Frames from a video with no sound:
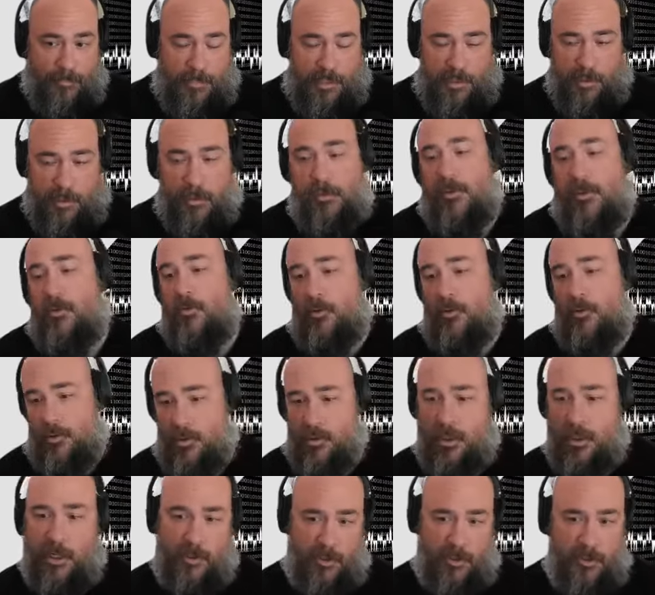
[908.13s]
Until,
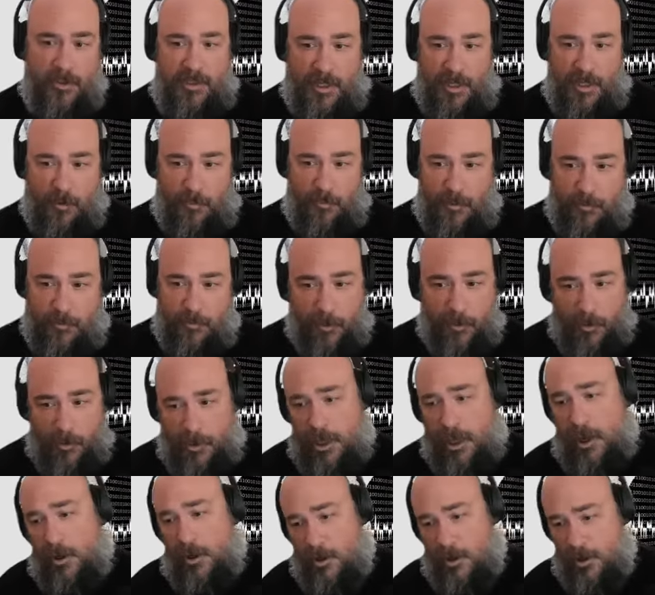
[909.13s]
you tell people,
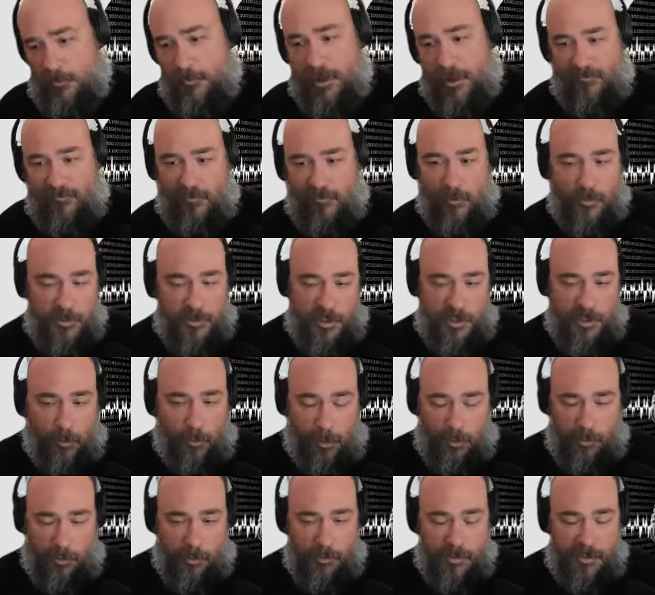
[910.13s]
yo, my phone's not
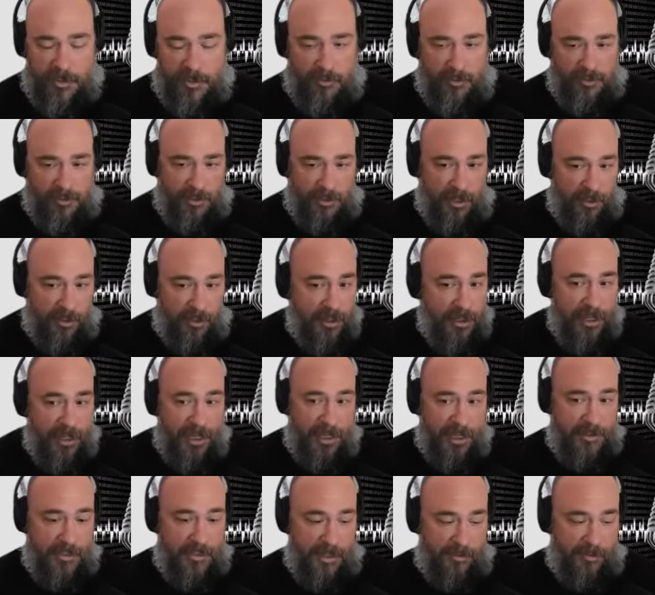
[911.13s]
working and something like that.
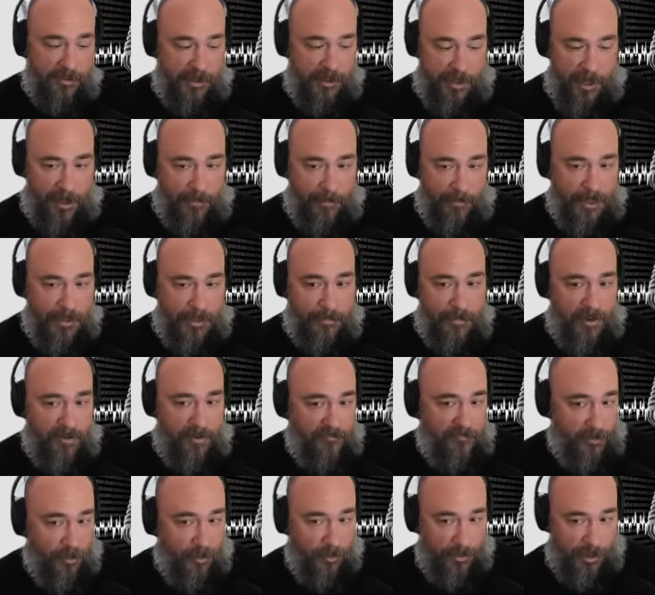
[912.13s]
It's not like I'm hitting my
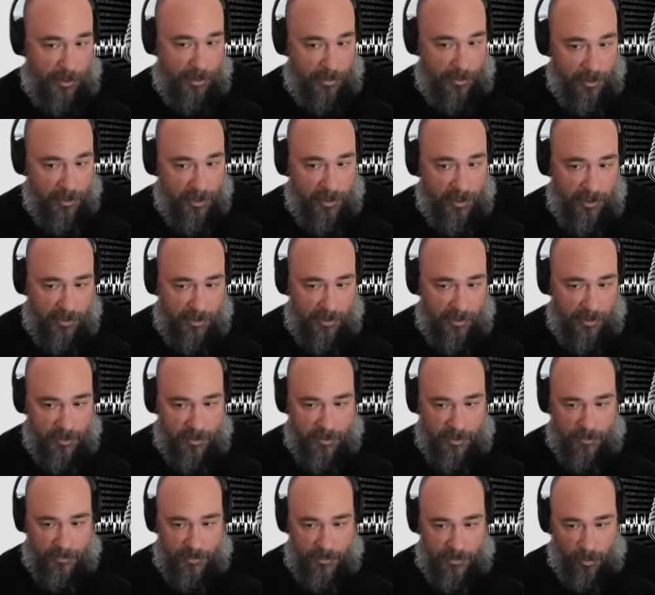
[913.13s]
phone and
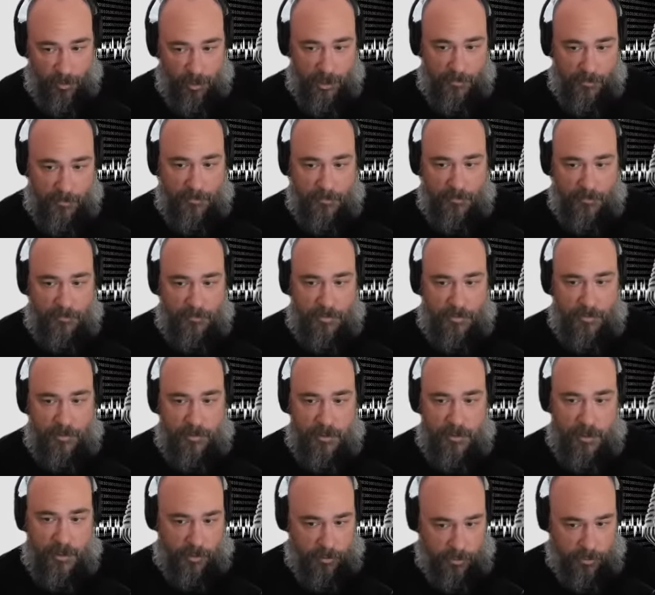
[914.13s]
there's 30
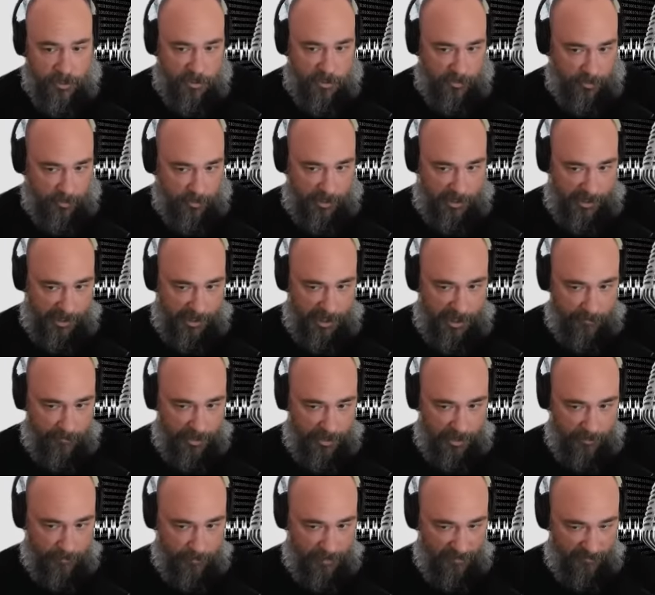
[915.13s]
students looking at
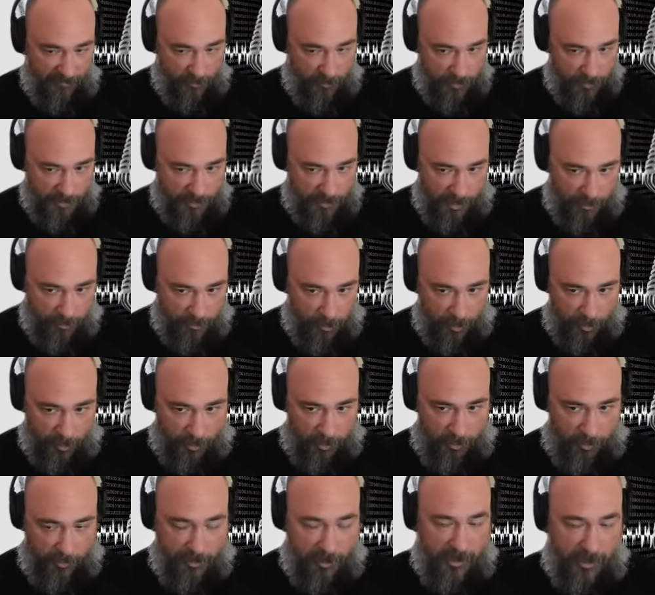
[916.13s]
me and my phone's not
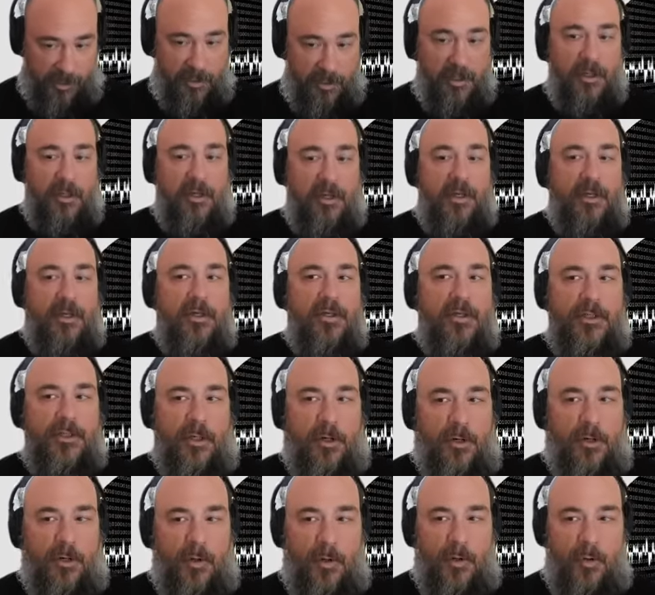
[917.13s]
working. Like,
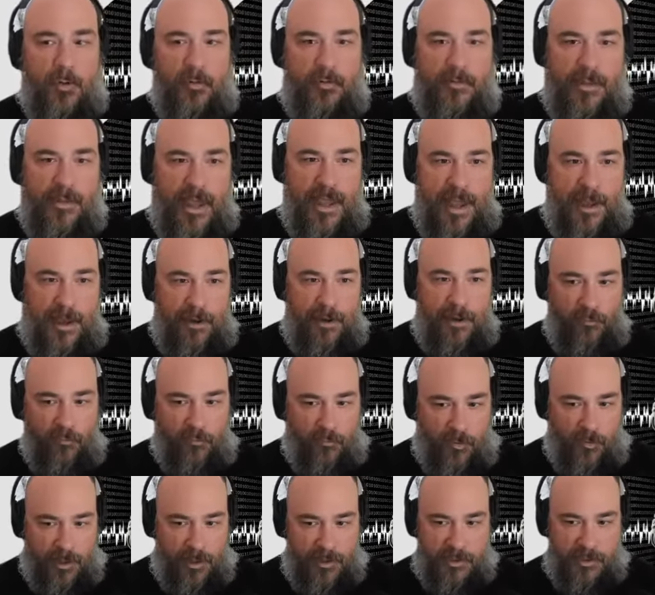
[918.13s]
so that
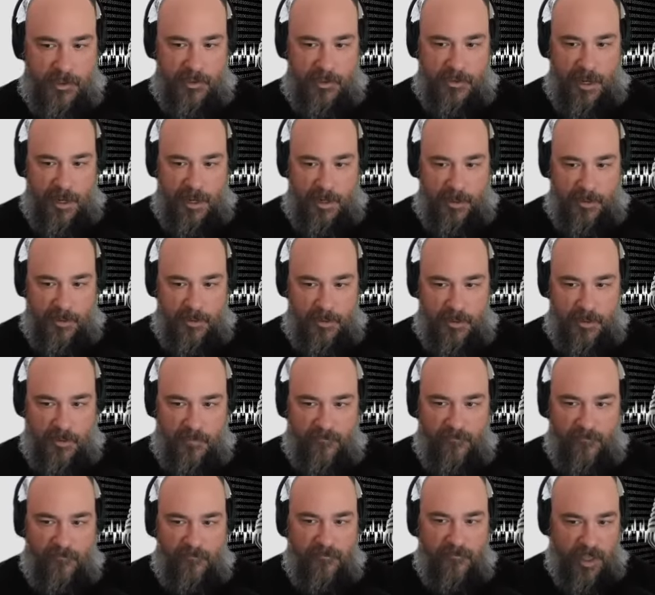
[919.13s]
risk, that
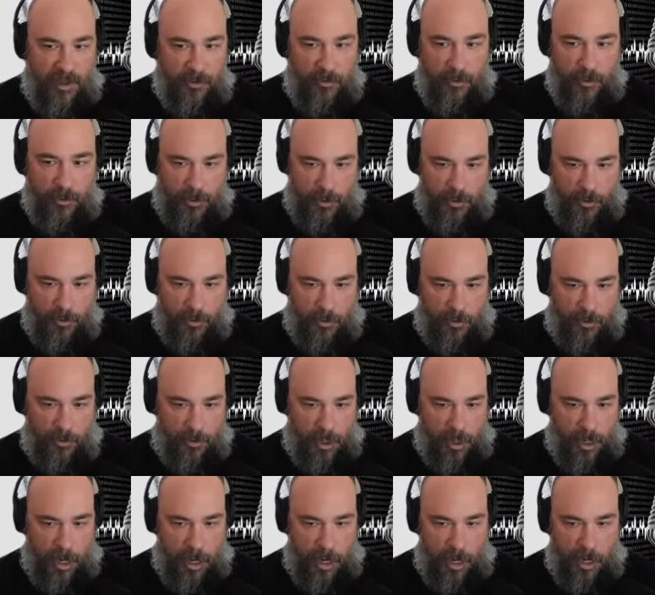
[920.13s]
failure,
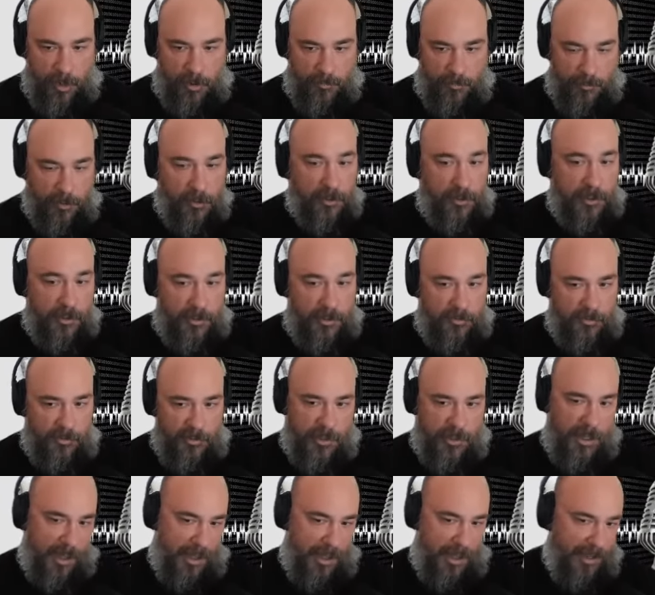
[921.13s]

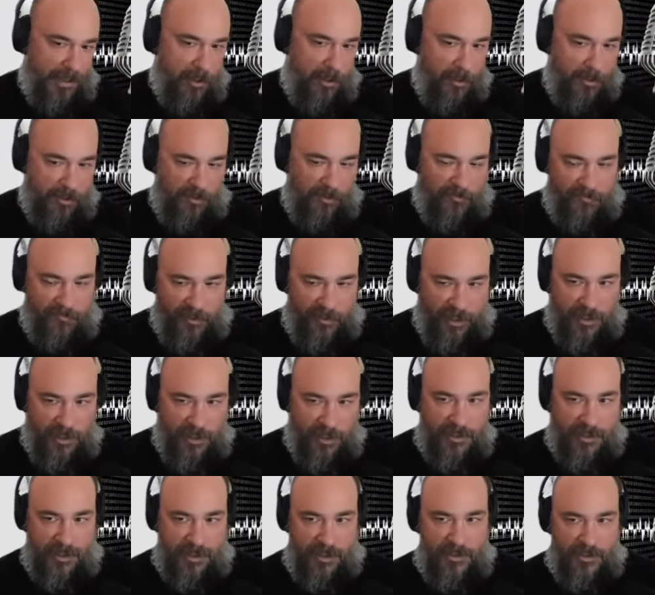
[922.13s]
looking the egg on your
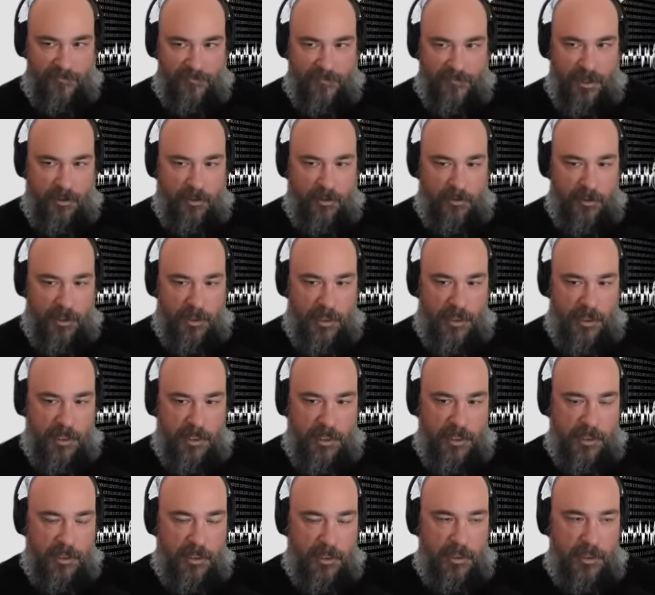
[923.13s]
face is
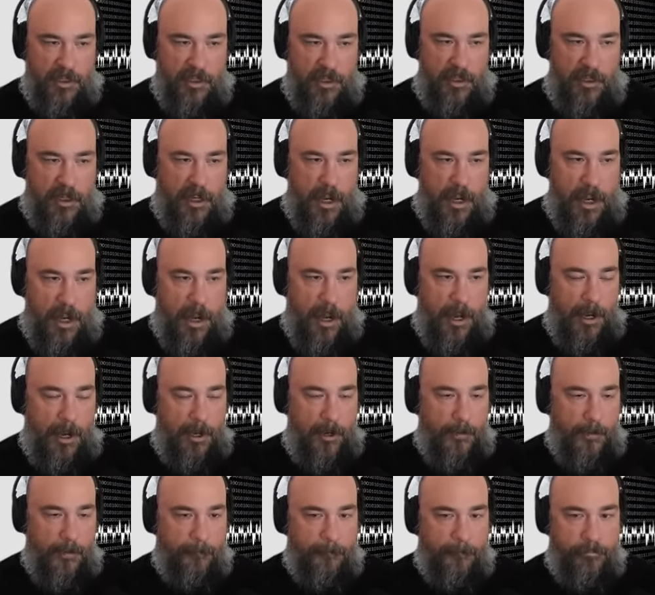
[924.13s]
very
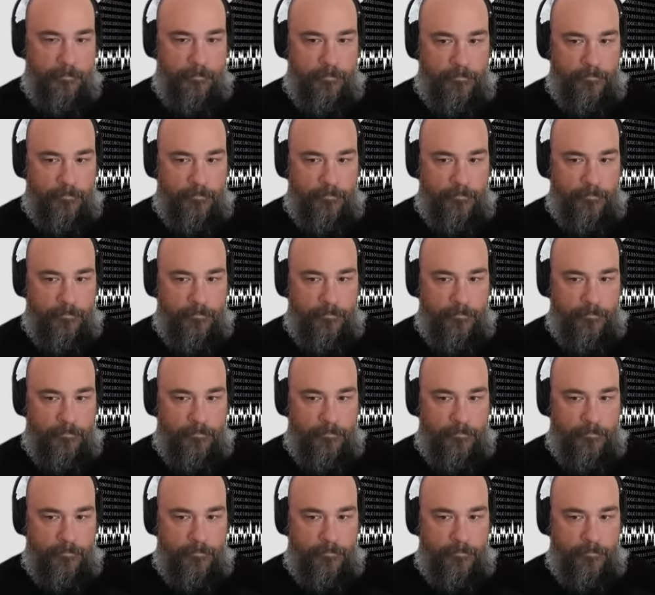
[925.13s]
um